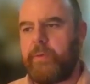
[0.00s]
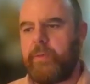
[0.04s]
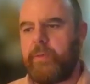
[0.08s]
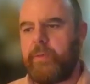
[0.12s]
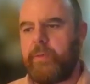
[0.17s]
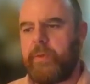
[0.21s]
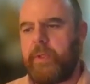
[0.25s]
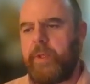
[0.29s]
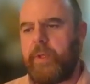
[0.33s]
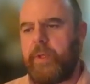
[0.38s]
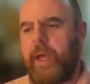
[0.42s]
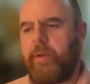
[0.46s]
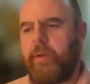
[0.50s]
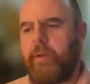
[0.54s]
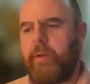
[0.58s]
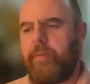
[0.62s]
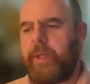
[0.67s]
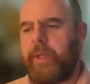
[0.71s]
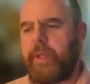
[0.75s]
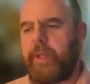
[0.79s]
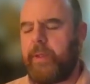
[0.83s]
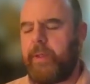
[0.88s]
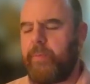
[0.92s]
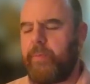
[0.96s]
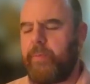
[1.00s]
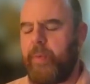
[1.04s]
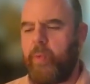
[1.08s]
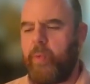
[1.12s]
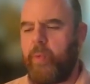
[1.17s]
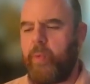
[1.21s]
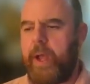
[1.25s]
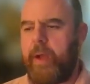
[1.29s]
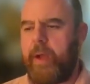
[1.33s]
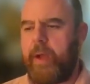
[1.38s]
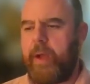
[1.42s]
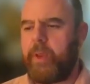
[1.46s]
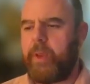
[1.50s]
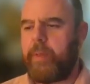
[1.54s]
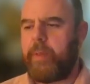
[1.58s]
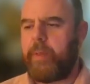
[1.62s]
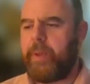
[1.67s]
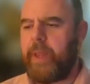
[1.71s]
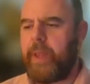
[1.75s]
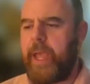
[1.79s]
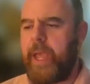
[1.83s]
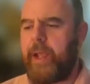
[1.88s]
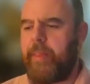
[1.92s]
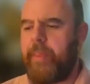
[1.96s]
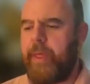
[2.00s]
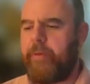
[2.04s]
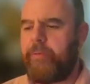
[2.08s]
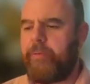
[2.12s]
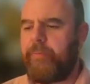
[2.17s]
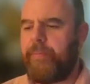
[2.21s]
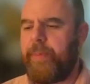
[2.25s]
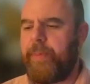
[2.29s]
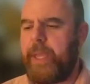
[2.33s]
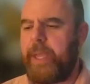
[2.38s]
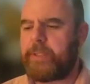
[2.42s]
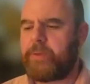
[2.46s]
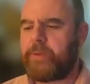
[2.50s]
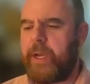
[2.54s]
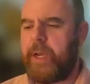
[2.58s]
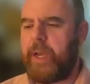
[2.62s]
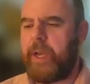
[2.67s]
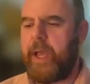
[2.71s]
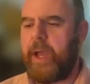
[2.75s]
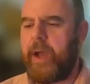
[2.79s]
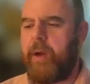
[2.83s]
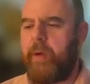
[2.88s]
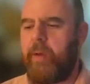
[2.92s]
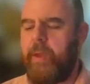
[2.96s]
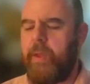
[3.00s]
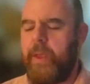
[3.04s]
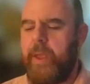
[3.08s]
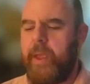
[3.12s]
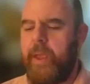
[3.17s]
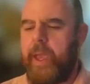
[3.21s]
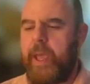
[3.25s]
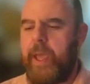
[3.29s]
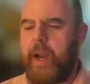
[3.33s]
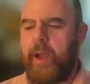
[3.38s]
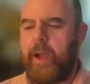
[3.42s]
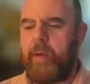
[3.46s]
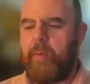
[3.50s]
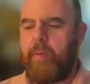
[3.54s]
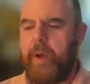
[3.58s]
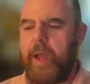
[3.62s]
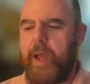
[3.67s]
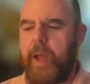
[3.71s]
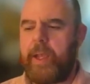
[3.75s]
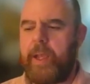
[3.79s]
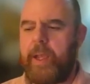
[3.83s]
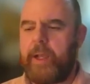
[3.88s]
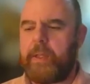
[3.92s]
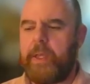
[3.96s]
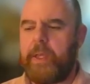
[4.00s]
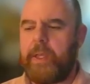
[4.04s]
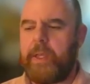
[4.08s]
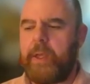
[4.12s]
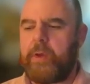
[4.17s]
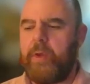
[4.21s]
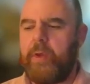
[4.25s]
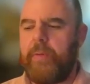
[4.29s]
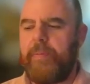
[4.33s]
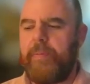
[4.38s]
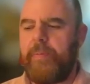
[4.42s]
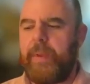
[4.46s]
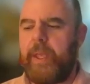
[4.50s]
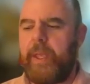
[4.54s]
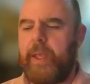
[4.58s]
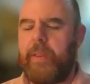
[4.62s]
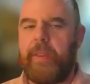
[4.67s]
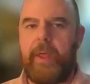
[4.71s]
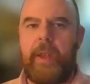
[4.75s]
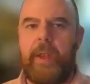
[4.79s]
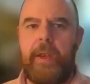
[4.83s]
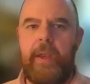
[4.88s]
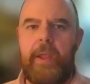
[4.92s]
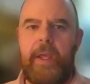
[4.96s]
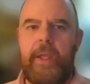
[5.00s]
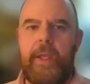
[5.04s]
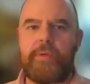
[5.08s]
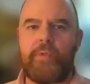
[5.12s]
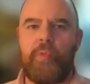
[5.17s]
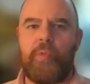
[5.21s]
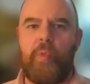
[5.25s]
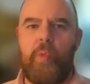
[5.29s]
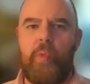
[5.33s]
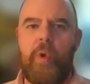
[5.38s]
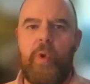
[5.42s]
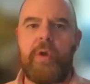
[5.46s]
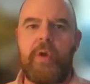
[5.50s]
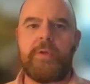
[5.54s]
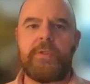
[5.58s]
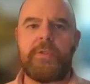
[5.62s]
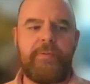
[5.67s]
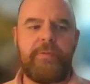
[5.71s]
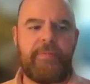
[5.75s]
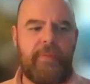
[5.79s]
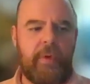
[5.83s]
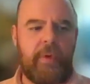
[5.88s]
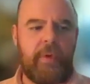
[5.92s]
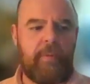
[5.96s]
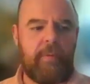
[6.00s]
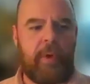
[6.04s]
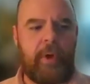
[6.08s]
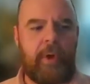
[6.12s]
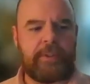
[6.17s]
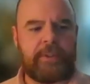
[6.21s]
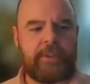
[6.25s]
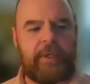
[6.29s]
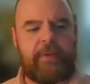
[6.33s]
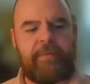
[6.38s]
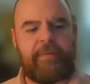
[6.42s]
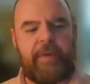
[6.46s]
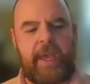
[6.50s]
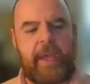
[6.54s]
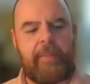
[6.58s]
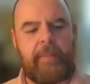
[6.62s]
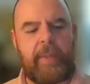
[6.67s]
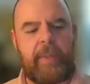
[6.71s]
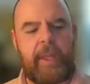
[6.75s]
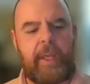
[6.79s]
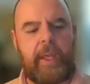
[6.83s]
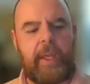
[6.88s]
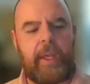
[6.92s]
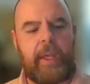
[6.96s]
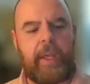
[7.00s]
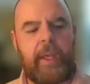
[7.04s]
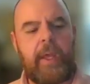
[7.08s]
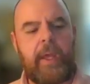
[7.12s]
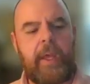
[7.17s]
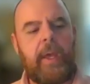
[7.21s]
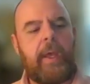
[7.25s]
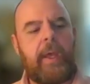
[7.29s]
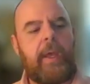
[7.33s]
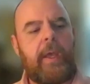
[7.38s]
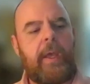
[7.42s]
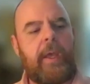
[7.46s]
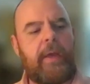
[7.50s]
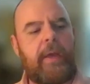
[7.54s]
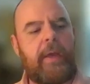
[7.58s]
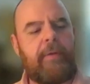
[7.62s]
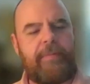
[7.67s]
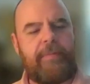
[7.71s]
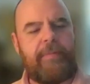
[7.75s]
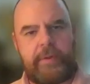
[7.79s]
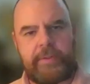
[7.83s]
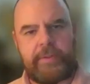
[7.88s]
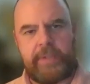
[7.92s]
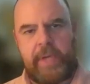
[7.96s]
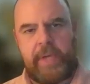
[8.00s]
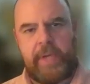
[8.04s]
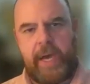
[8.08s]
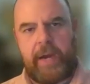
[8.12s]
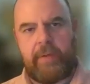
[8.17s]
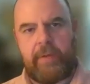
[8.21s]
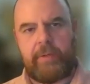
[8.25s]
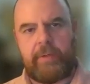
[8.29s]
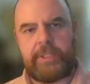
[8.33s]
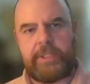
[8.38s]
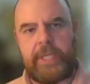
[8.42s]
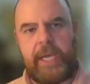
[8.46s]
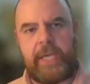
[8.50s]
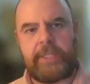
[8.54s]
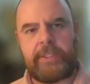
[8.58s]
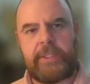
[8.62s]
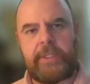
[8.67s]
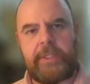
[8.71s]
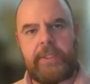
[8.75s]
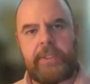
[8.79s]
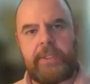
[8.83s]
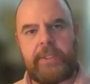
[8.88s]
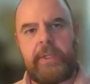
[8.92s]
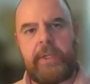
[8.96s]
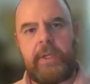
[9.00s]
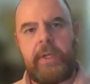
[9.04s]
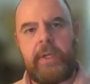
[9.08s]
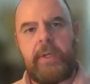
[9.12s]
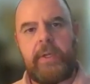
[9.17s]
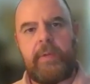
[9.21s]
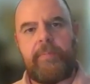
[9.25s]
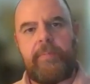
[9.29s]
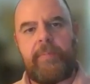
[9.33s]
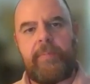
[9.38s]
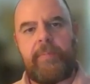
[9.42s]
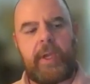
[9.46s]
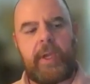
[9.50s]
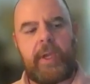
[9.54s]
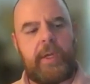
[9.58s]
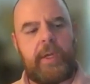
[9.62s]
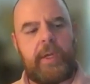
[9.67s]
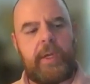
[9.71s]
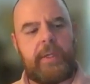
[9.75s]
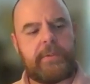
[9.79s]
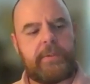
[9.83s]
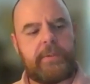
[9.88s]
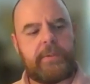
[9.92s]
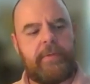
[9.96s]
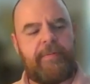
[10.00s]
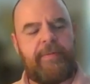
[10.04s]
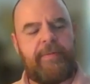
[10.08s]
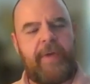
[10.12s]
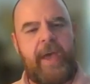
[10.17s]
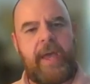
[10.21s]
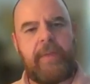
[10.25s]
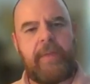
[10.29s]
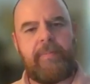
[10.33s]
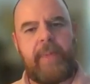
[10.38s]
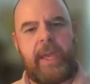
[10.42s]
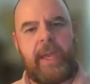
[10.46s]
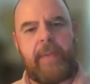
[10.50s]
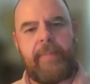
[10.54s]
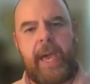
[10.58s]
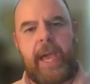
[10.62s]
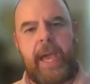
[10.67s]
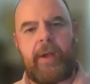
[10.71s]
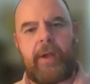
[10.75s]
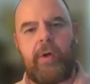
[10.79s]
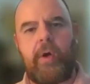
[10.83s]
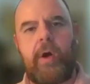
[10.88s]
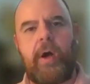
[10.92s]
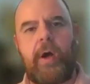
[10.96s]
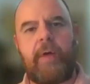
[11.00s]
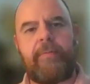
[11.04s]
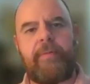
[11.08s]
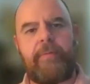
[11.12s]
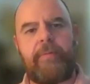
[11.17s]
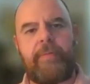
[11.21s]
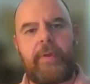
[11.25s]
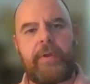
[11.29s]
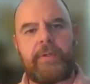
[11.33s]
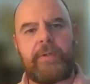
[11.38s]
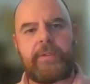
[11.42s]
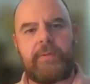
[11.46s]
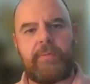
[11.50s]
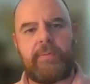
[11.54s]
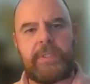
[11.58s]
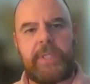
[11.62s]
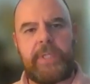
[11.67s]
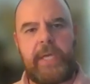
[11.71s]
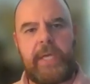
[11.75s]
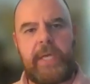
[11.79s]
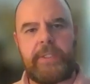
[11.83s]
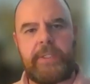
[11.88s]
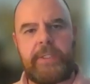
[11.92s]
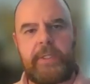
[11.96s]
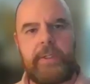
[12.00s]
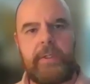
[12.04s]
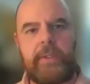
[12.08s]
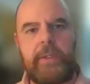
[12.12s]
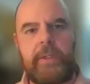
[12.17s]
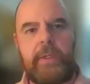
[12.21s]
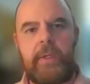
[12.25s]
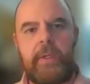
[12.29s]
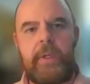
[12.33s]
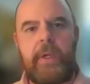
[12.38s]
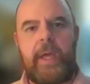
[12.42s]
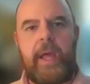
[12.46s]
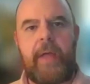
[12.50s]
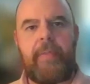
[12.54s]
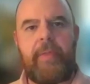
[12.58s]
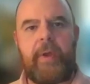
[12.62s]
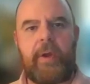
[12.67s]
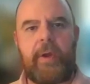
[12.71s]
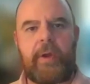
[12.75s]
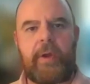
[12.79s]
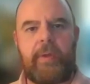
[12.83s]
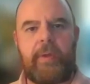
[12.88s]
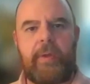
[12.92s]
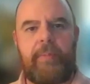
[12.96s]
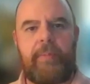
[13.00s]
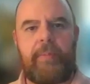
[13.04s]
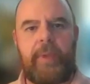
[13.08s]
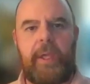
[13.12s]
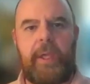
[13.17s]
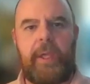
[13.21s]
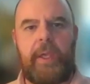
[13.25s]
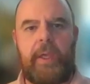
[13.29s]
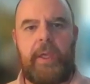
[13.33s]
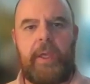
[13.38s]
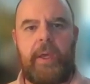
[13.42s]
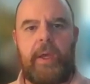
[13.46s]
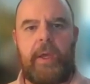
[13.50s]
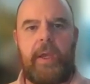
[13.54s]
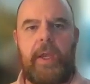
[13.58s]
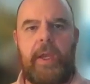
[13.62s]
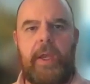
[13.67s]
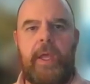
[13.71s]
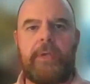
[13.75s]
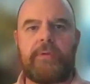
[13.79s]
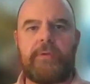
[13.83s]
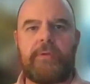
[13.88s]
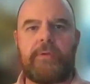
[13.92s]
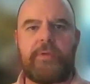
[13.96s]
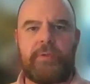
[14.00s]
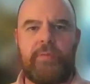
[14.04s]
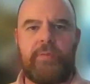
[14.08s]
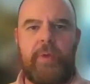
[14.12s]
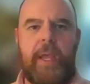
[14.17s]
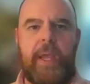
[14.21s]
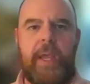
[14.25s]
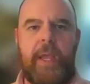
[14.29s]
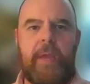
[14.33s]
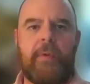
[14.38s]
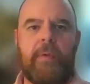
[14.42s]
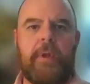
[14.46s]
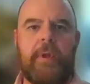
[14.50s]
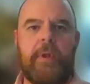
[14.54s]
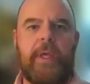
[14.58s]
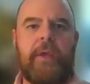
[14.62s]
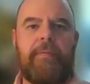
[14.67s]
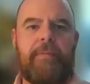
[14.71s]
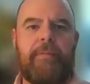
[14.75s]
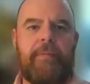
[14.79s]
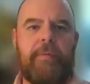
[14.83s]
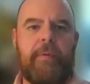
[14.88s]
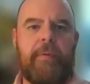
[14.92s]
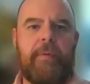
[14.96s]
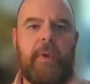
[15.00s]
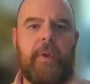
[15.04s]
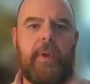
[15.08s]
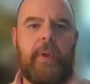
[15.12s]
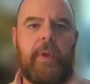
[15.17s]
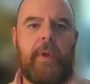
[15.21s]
So I don't think, but we're not really playing in that space right now. And ironically, it could be that it's worse for multifamily if there's not a recession, because the Fed may back off if there's a recession, and there could be an interest rate relief.